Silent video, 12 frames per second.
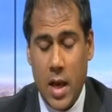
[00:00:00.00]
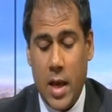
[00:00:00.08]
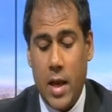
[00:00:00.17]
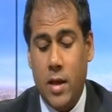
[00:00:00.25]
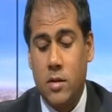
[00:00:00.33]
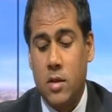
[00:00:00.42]

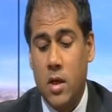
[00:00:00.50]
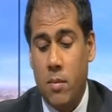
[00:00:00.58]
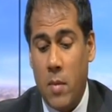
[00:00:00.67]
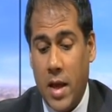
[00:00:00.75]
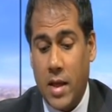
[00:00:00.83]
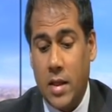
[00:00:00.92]
is
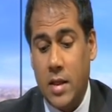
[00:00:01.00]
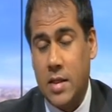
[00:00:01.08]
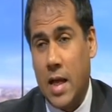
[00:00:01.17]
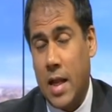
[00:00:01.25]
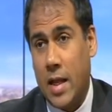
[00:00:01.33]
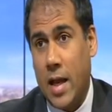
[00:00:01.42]
making these
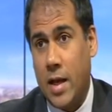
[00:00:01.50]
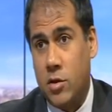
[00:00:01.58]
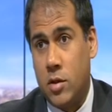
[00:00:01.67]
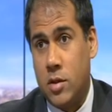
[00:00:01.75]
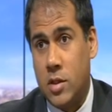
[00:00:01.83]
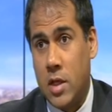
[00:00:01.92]
allegations.